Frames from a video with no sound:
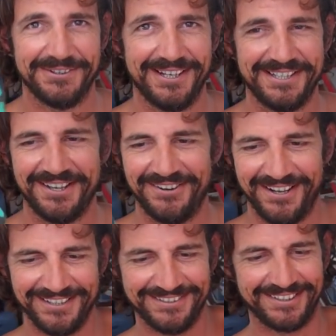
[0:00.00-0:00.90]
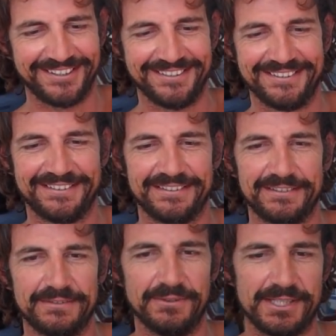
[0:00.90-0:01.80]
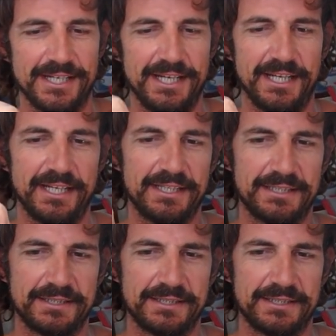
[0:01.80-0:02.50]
by the way, don't I? Look, mm-hmm. what's in here